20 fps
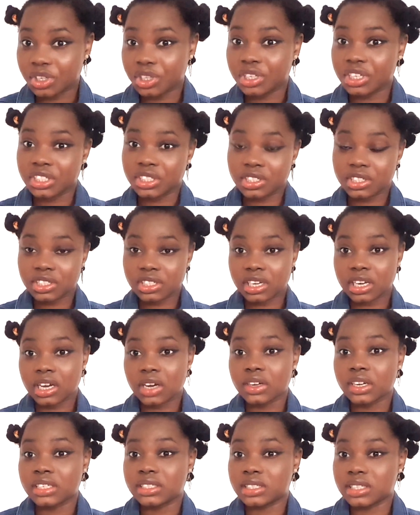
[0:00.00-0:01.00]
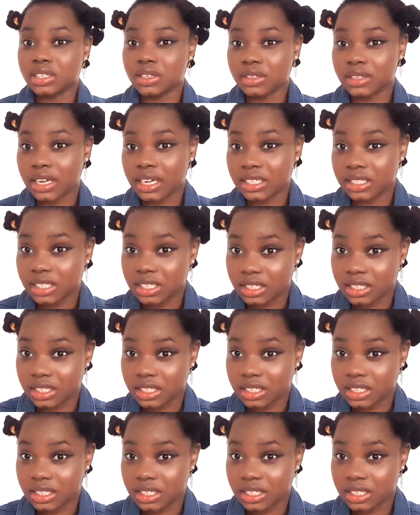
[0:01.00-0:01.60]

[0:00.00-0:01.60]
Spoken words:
You can just check out Ezekiel 19